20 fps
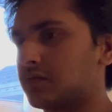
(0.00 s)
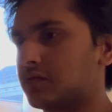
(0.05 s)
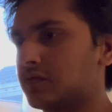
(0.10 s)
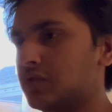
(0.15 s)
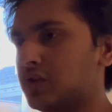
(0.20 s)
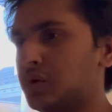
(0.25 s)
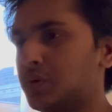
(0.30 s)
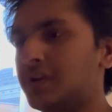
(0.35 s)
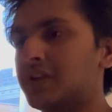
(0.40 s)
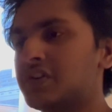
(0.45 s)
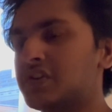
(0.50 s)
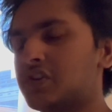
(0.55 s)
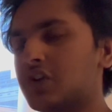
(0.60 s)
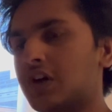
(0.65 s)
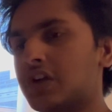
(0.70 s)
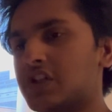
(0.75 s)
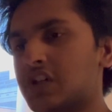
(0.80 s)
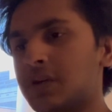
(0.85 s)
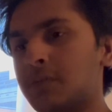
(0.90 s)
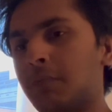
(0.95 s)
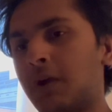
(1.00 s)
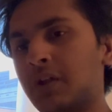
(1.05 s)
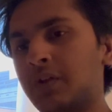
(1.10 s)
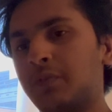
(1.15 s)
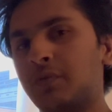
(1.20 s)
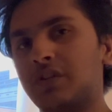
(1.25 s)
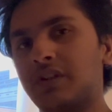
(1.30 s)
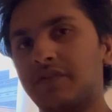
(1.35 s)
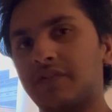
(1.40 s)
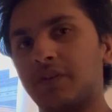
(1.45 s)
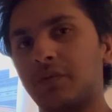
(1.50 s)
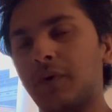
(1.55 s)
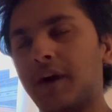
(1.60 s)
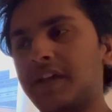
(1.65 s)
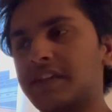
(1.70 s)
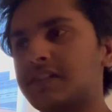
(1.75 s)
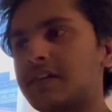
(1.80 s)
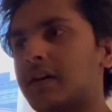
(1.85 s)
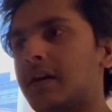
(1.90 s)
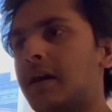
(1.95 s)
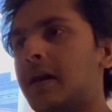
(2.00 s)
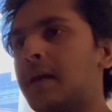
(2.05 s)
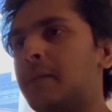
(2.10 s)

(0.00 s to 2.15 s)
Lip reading: you want to search in multiple different ways,